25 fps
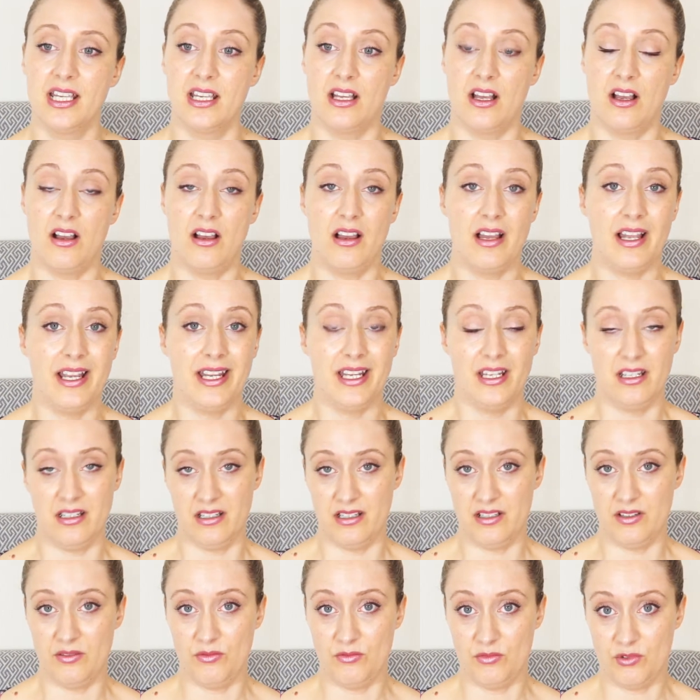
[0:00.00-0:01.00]
I
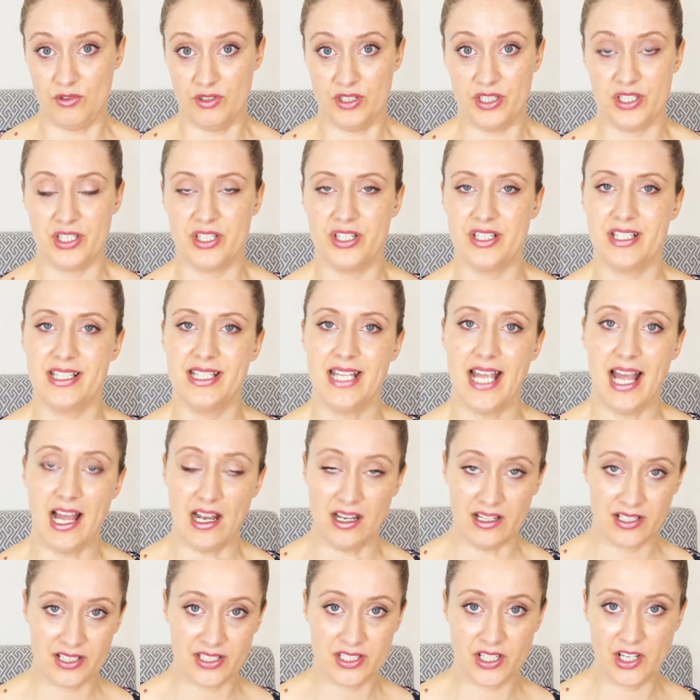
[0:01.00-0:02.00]
want to
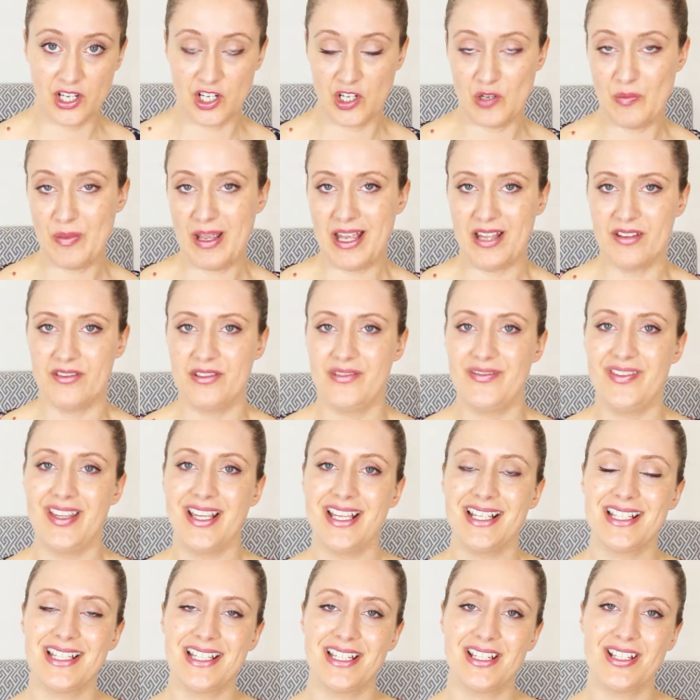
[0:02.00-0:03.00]
sell a certain amount of
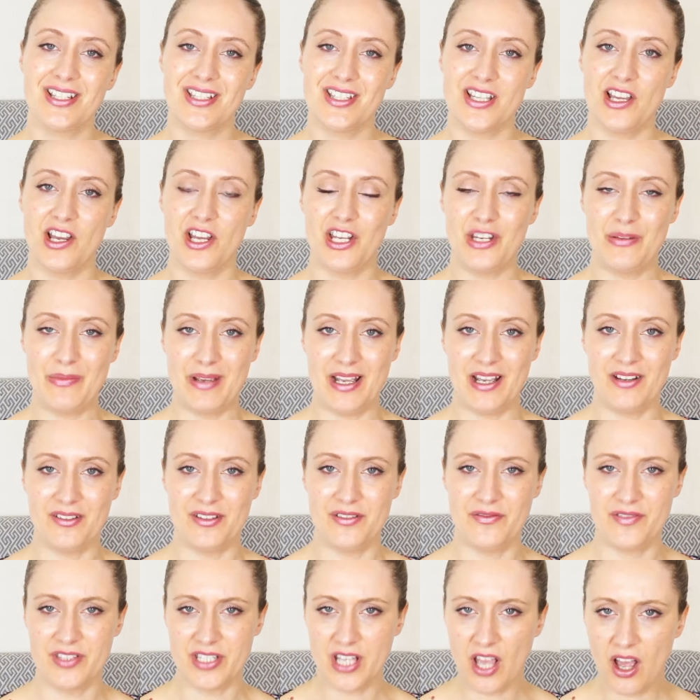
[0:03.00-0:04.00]
this in a certain
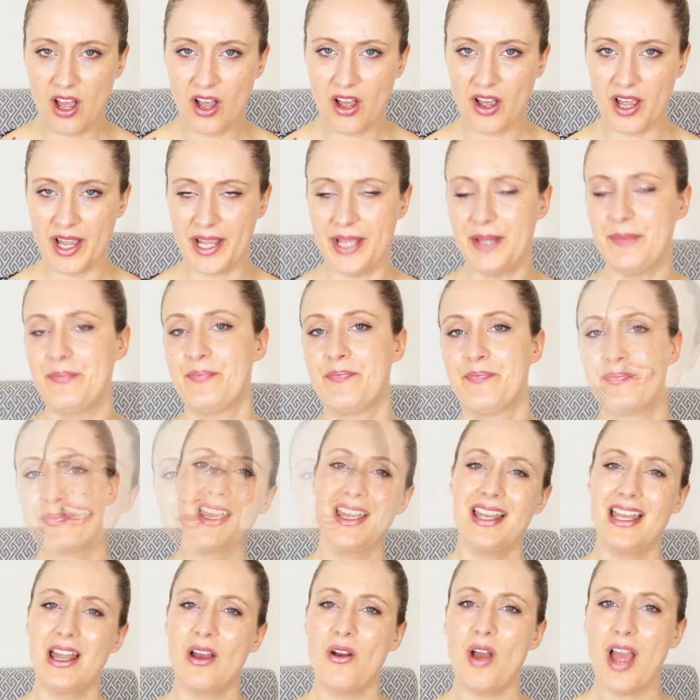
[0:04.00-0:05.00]
amount of time.
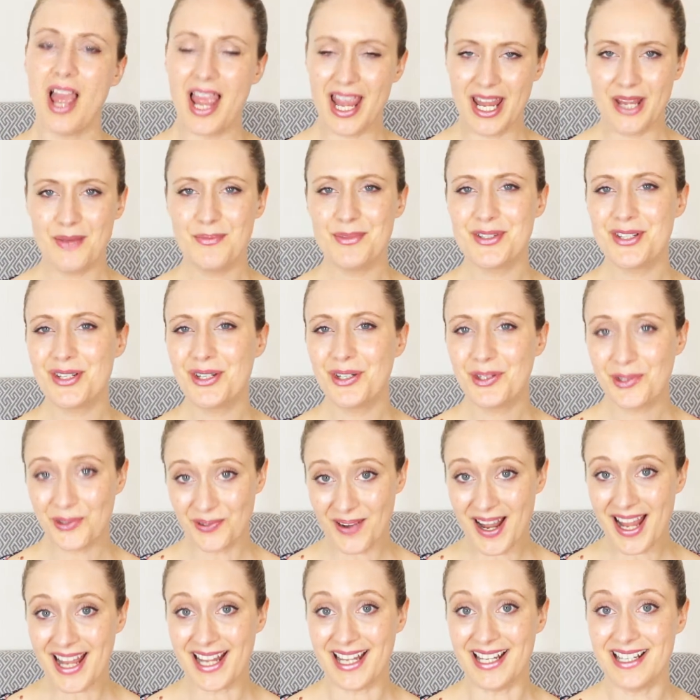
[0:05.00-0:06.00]
Now, aims are
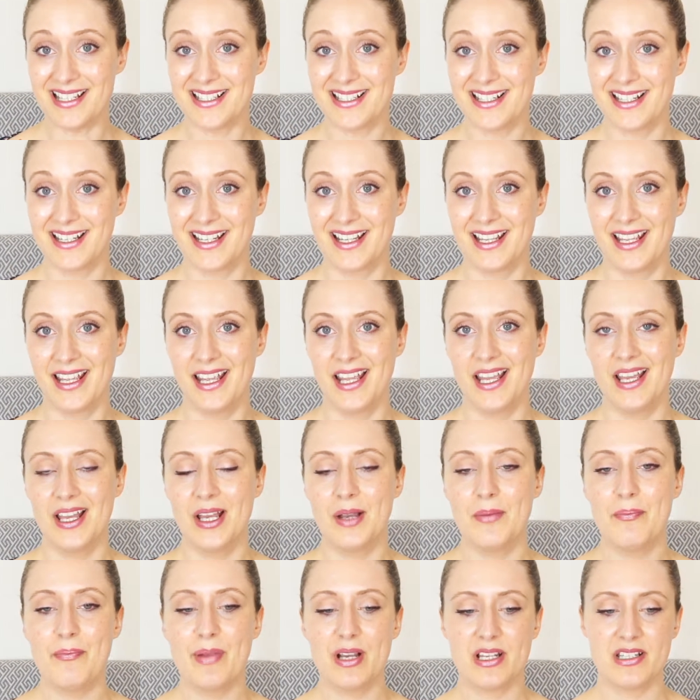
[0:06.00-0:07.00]
great,
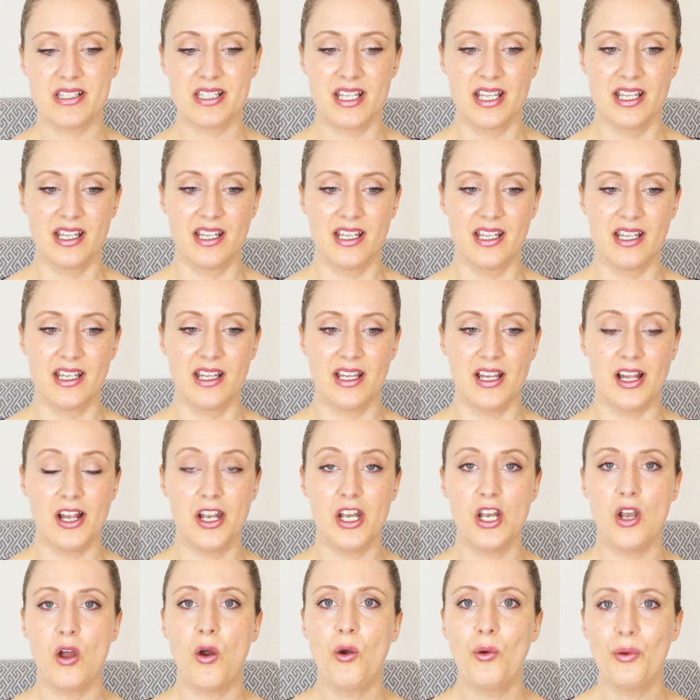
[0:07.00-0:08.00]
but
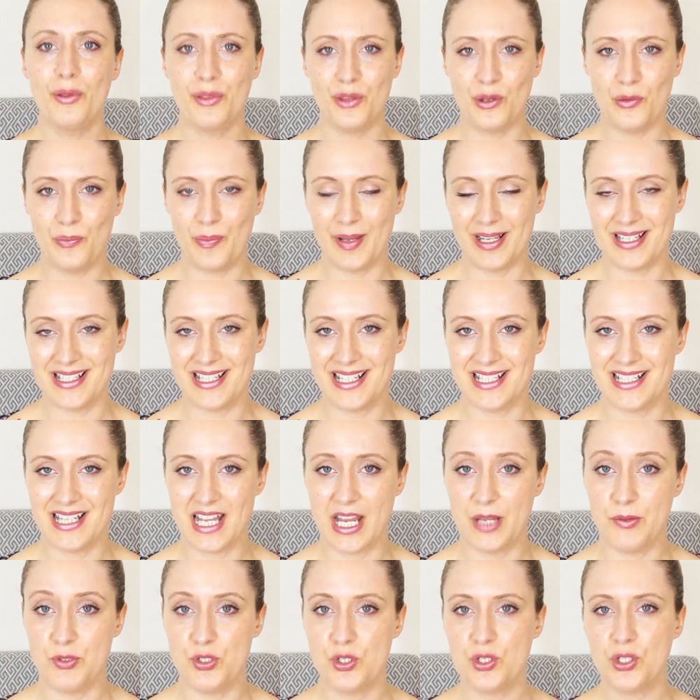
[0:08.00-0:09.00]
along with your business
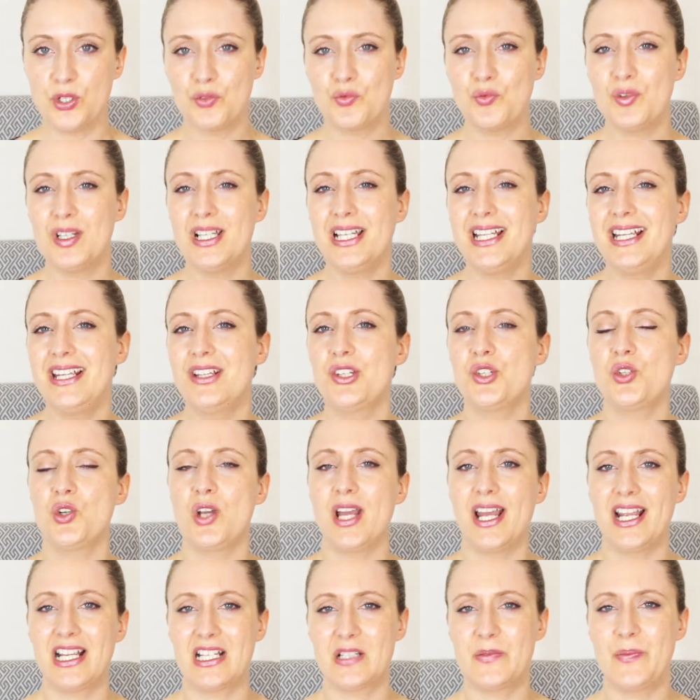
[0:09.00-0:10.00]
aims, you can release
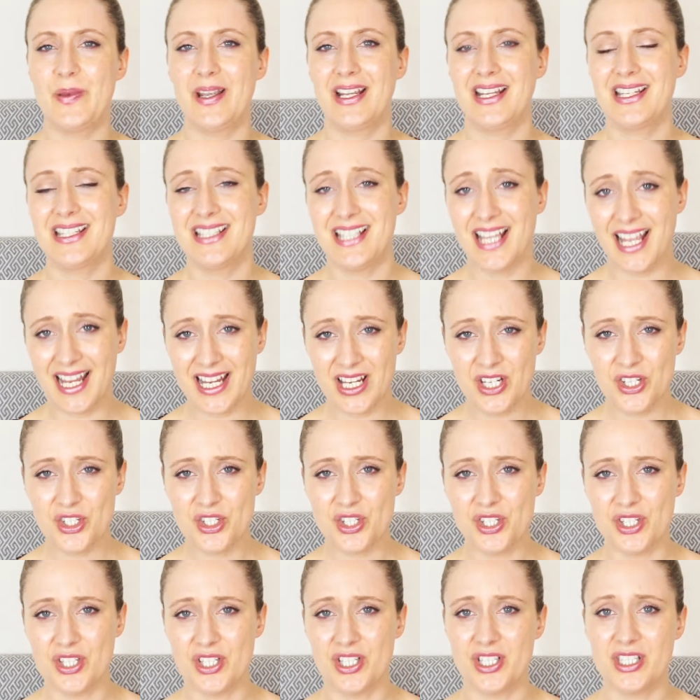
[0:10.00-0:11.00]
your
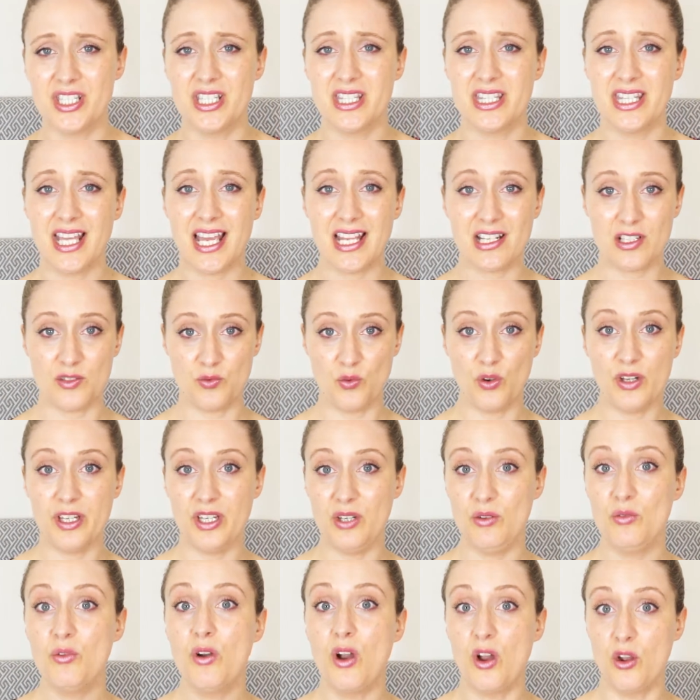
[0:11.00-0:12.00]
expectations that that's what
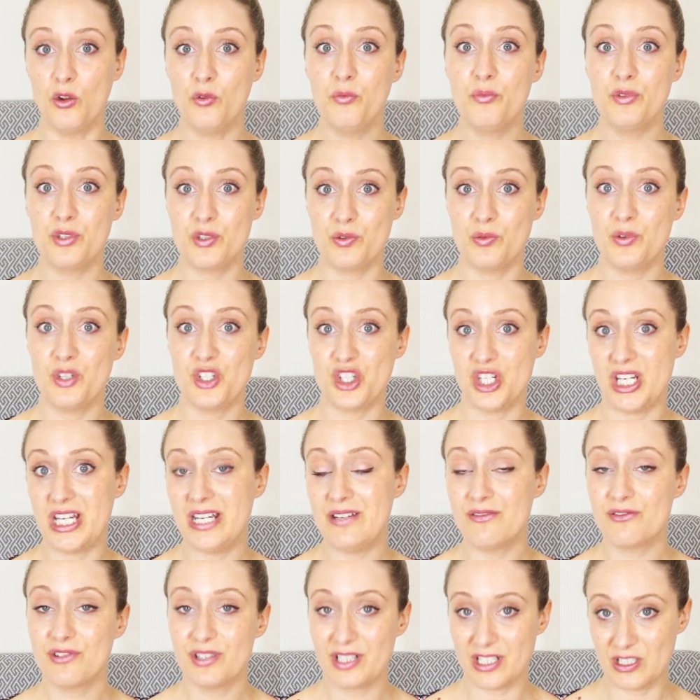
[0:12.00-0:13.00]
you hope to
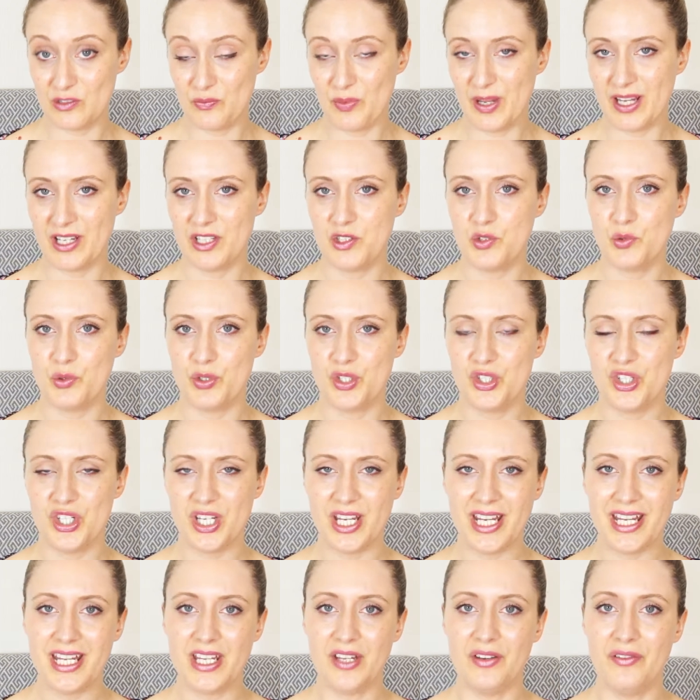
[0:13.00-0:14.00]
achieve or expect to
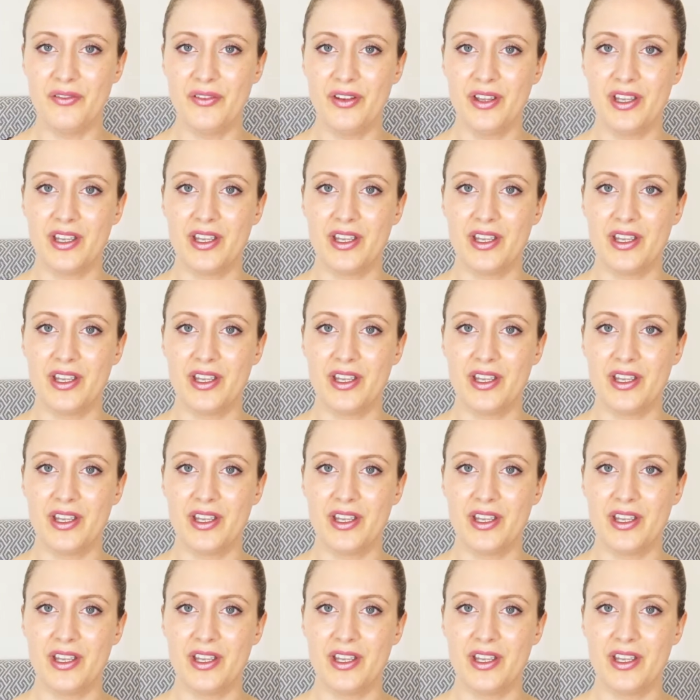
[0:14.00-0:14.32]
achieve.